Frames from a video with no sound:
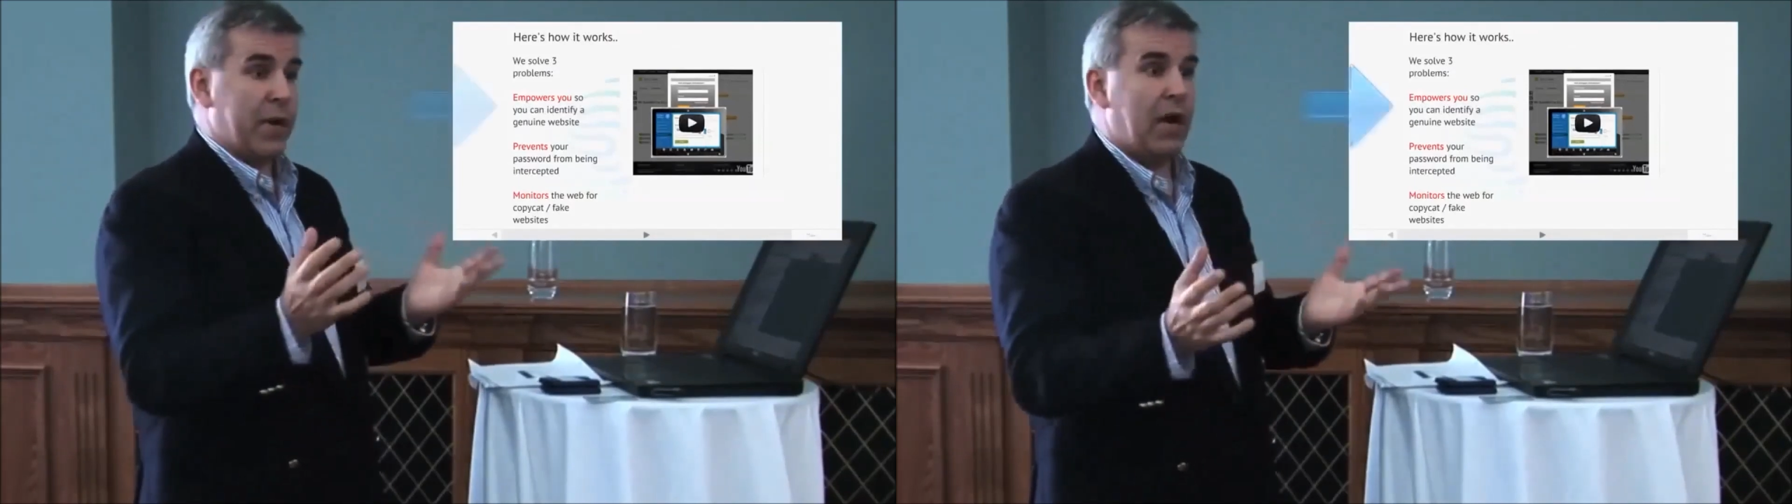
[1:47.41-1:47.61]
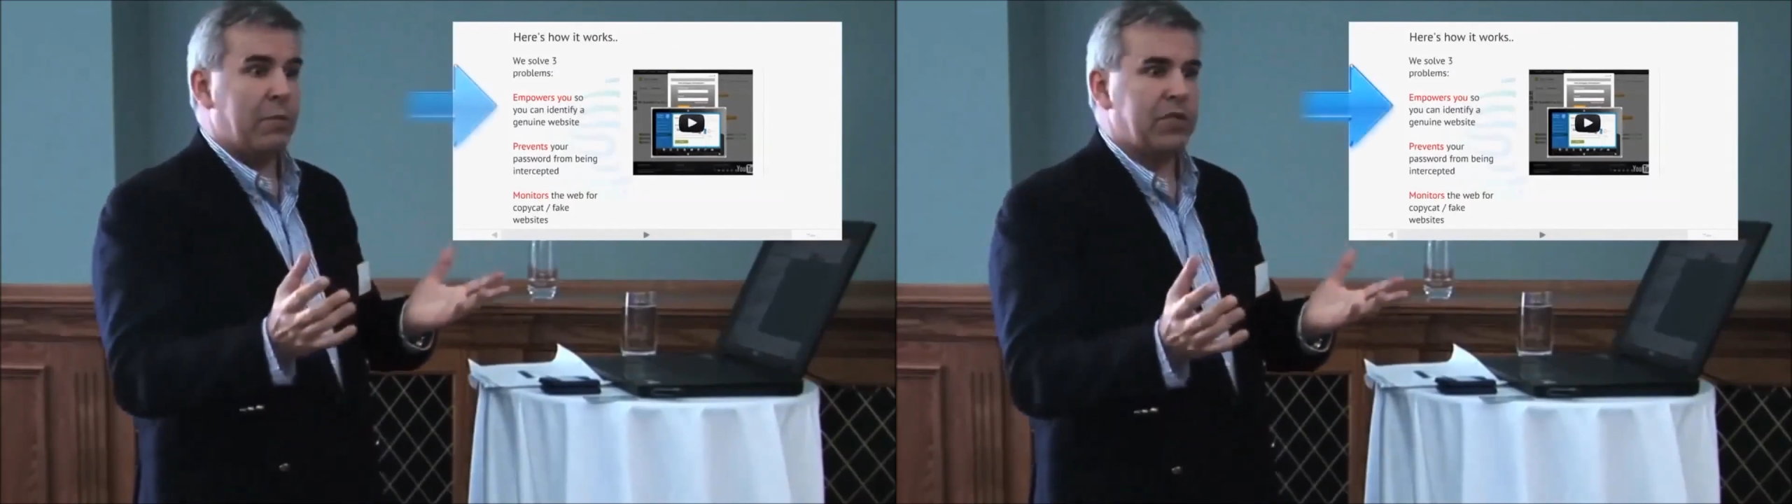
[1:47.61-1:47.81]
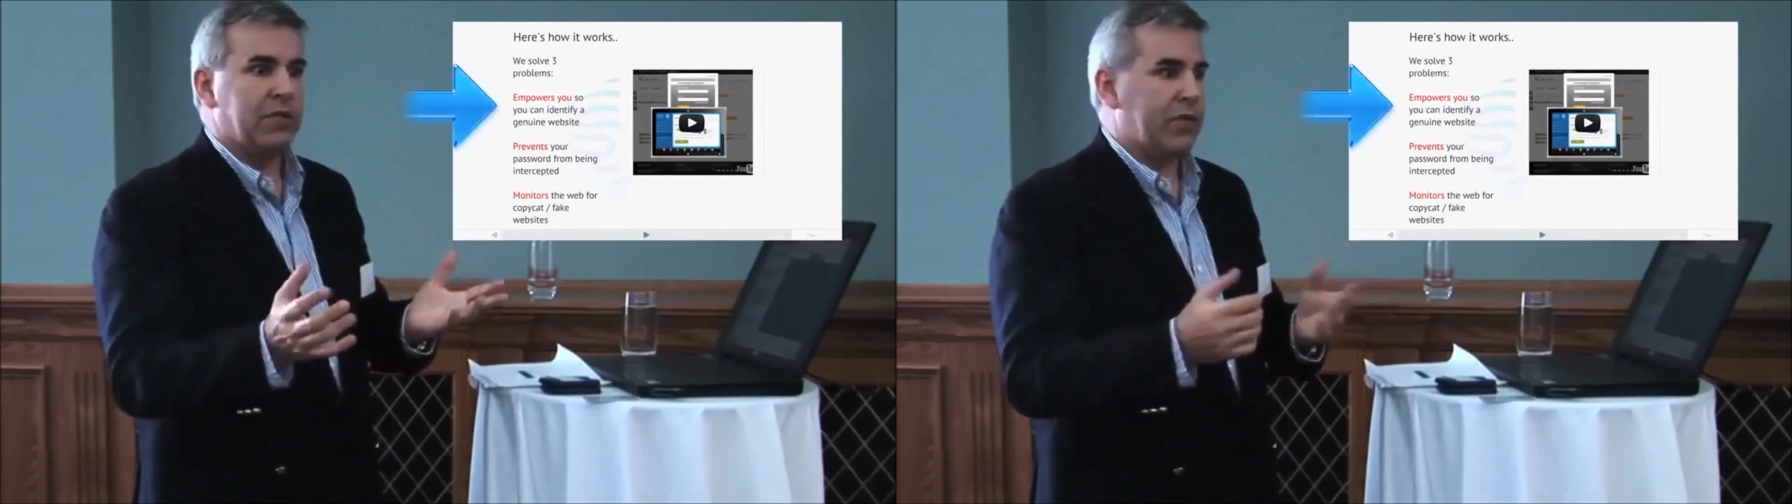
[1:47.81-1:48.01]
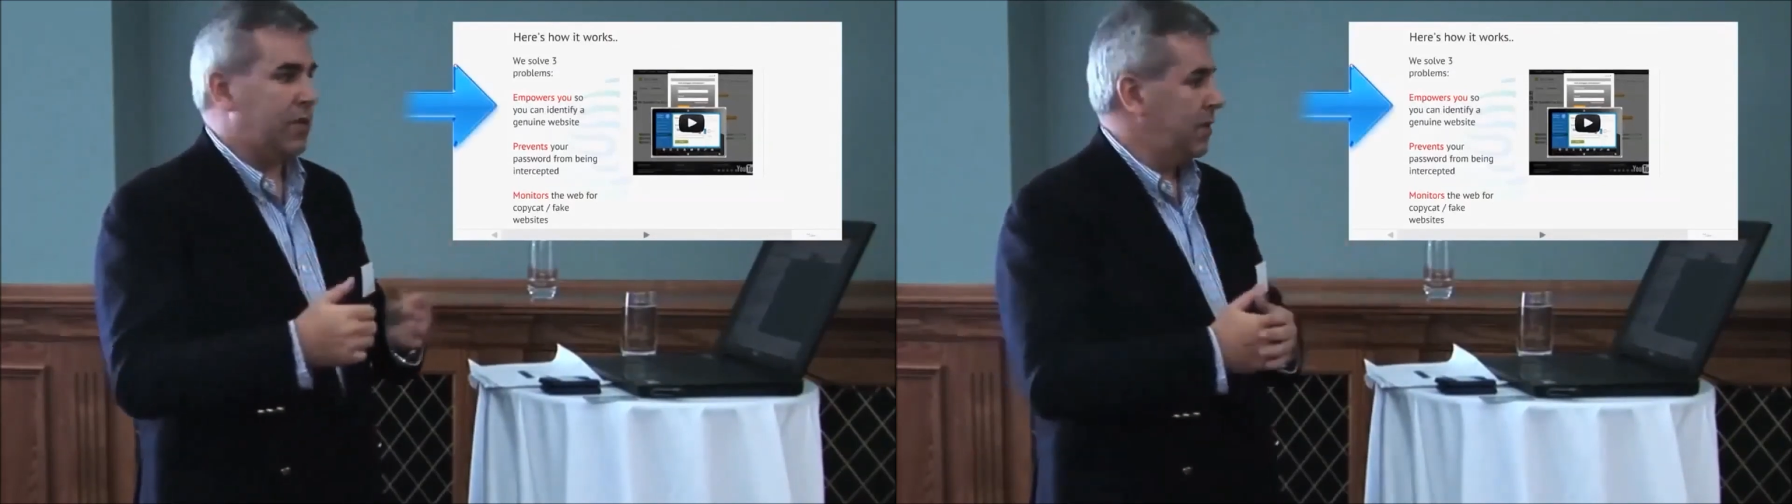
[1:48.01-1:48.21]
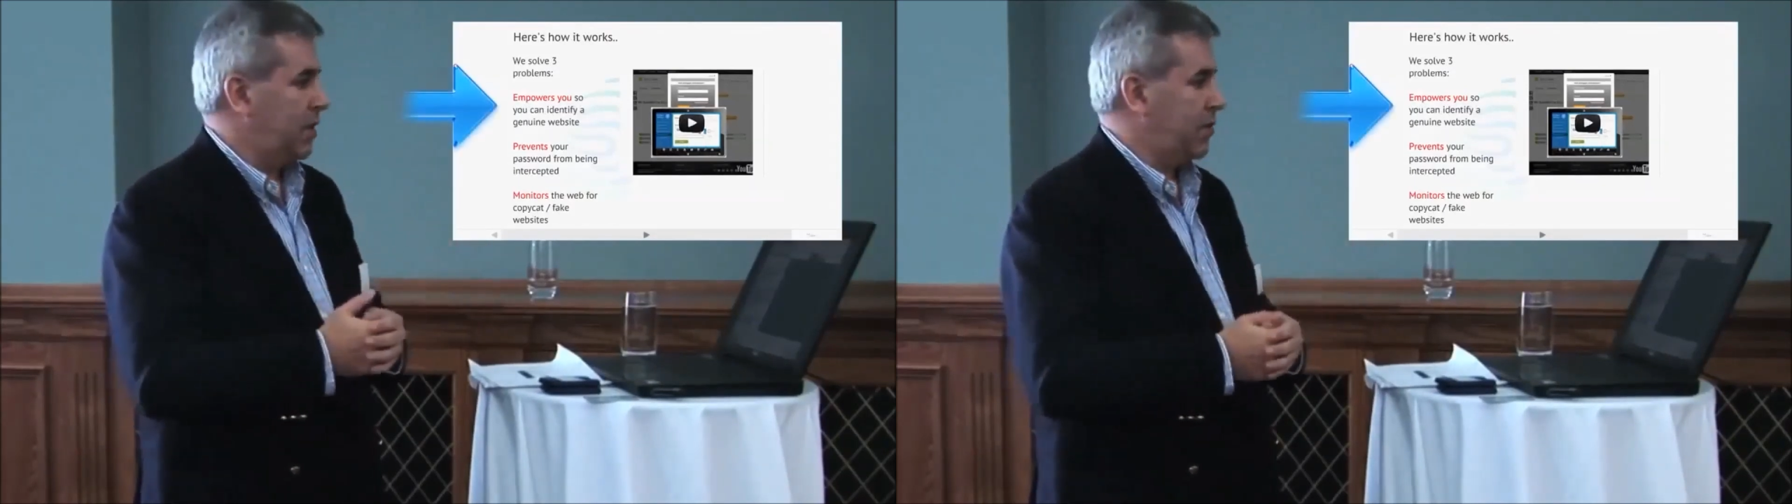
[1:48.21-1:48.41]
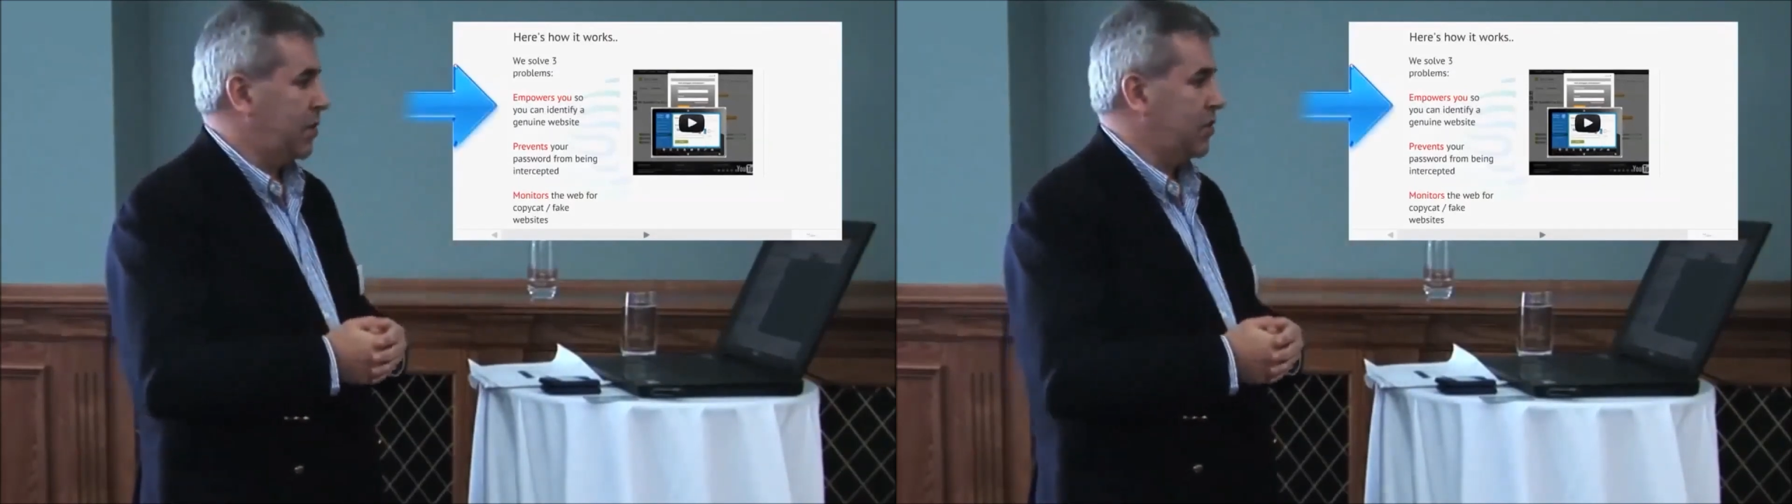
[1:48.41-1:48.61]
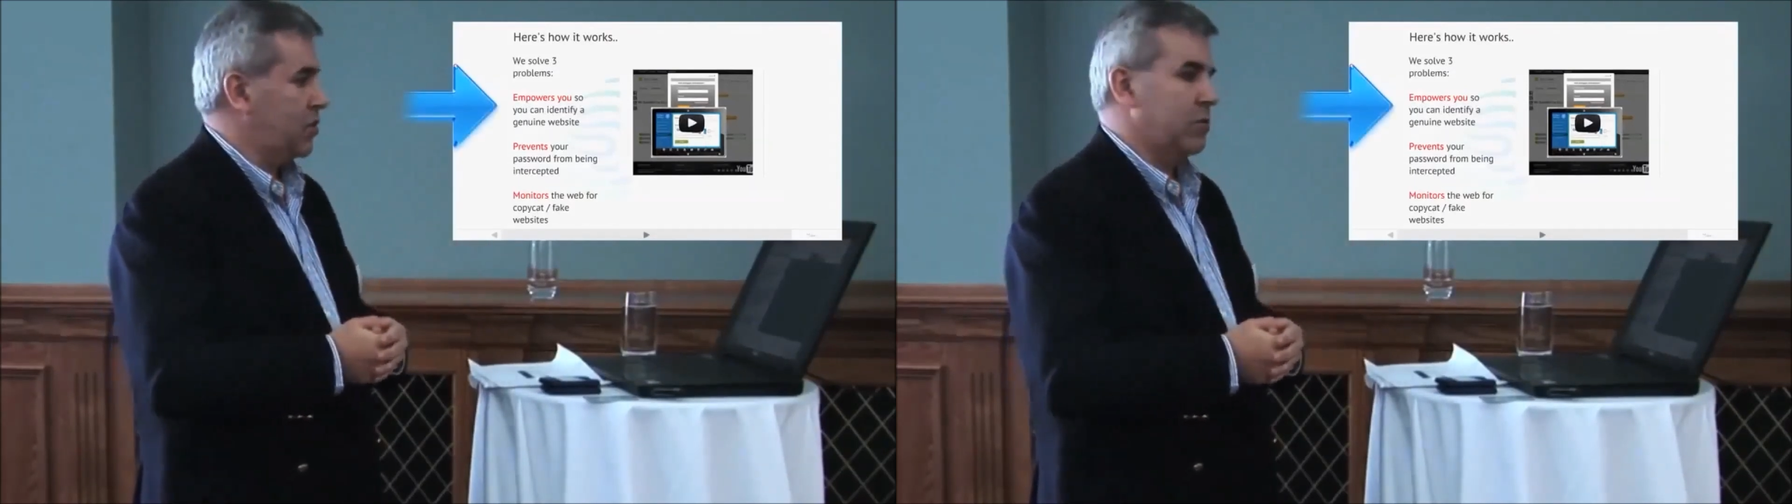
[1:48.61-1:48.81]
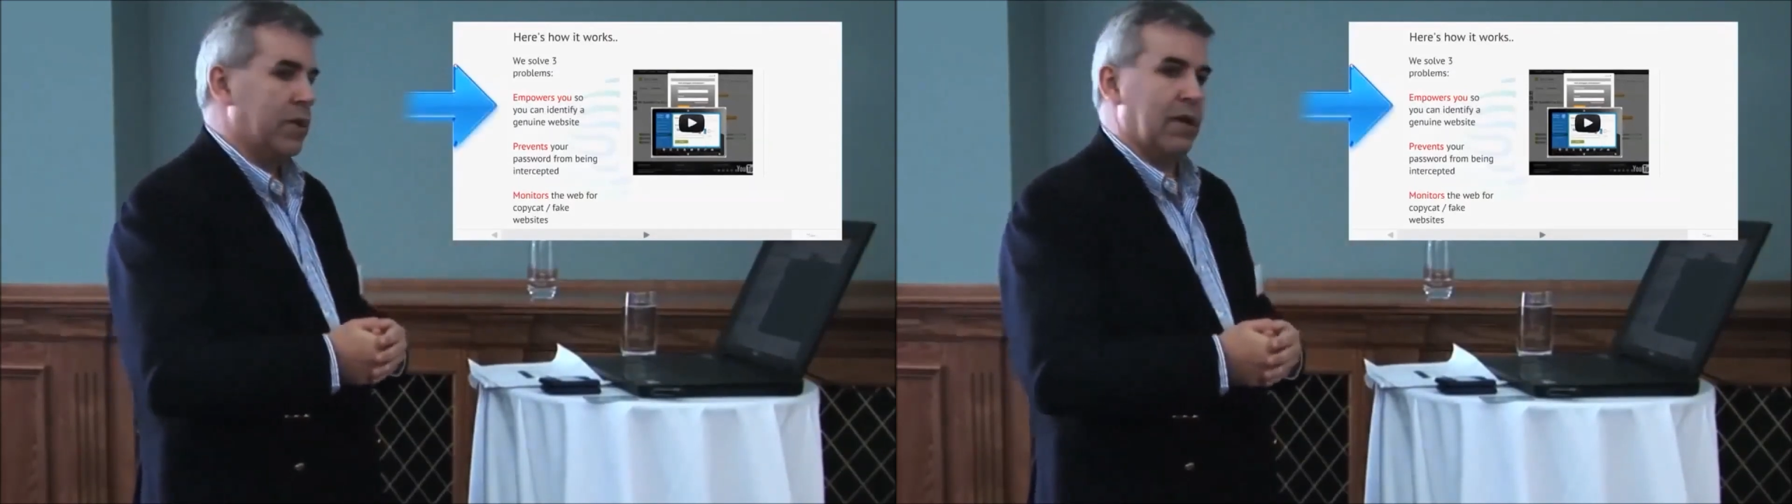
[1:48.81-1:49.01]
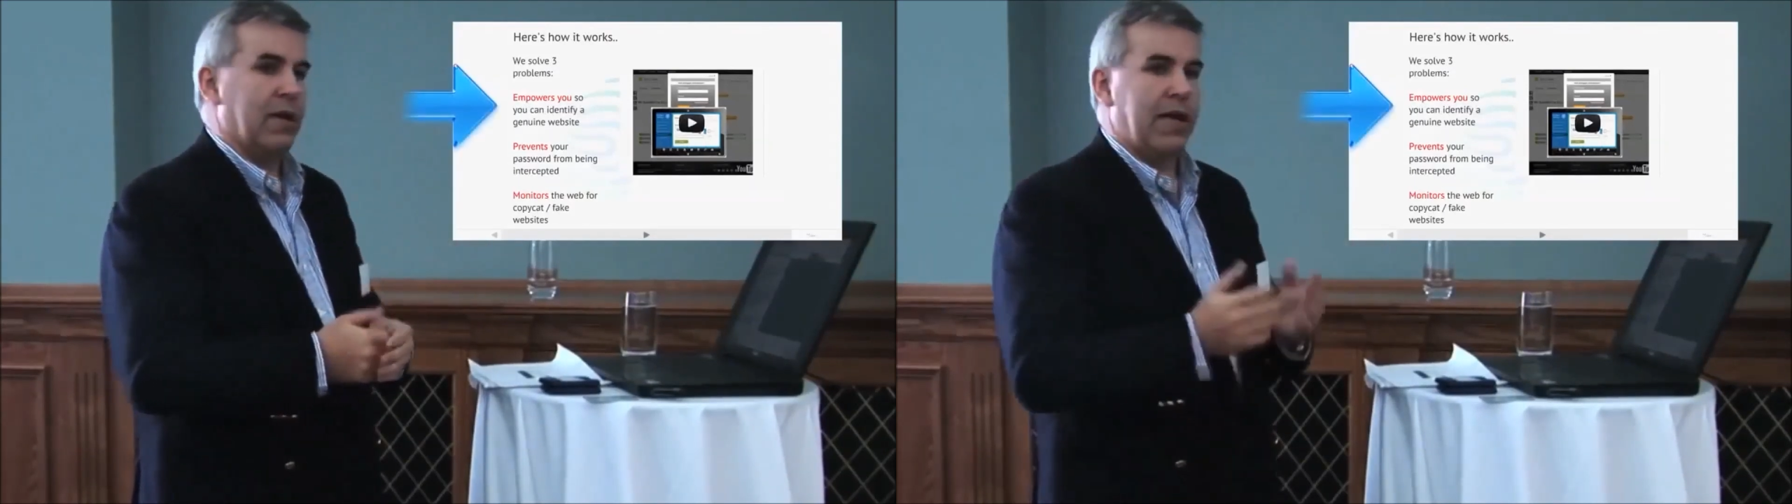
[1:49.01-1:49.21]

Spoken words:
empowerment of the consumer.